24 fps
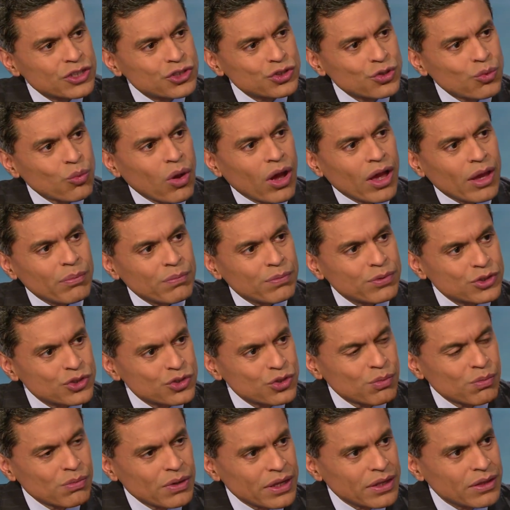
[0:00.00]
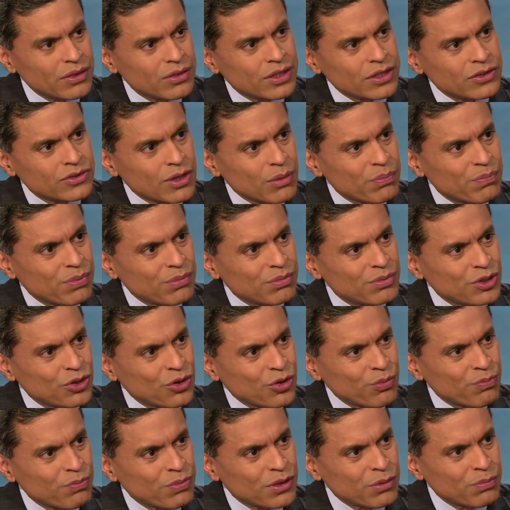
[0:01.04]
as to why? And presumably these are, you
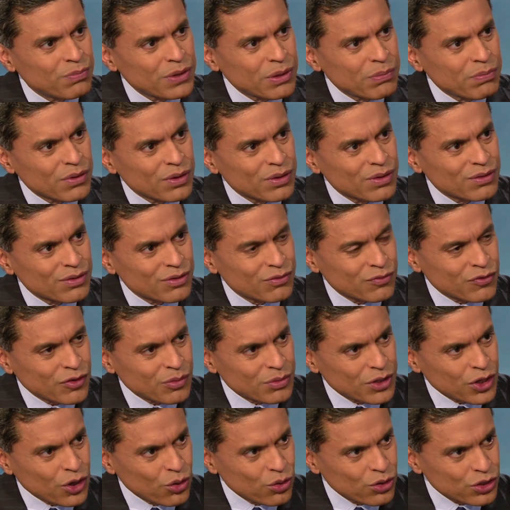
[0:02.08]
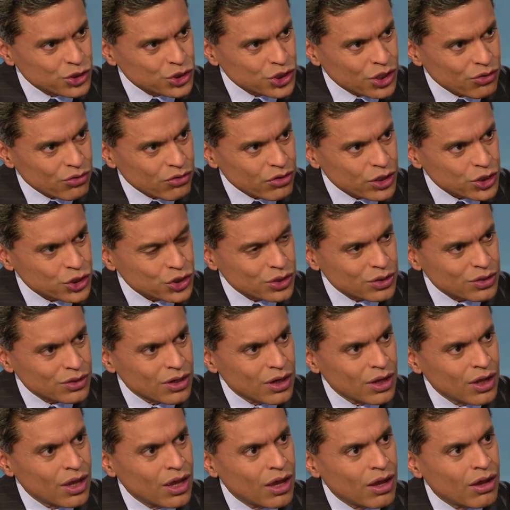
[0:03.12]
know, the people from the older generation
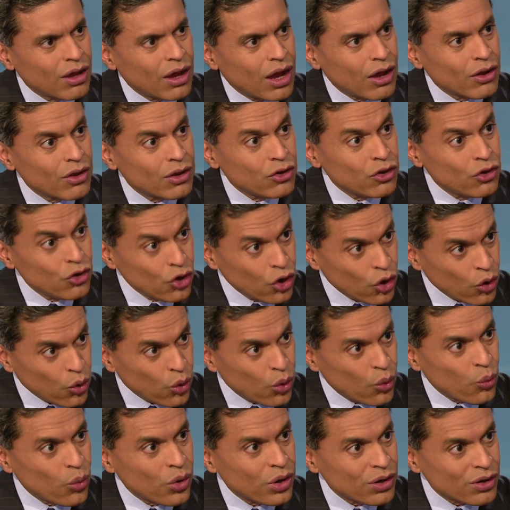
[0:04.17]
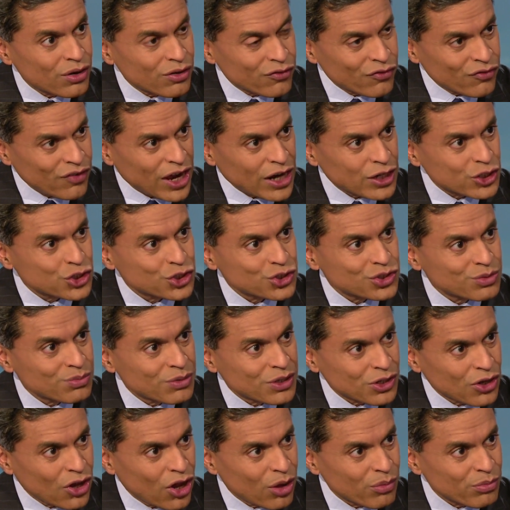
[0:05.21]
mm know a world of fascism
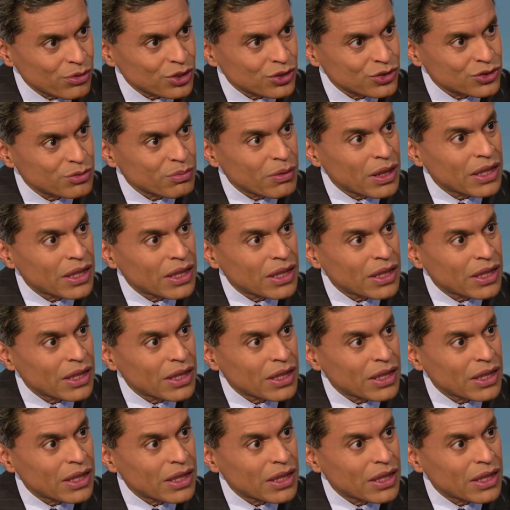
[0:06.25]
and communism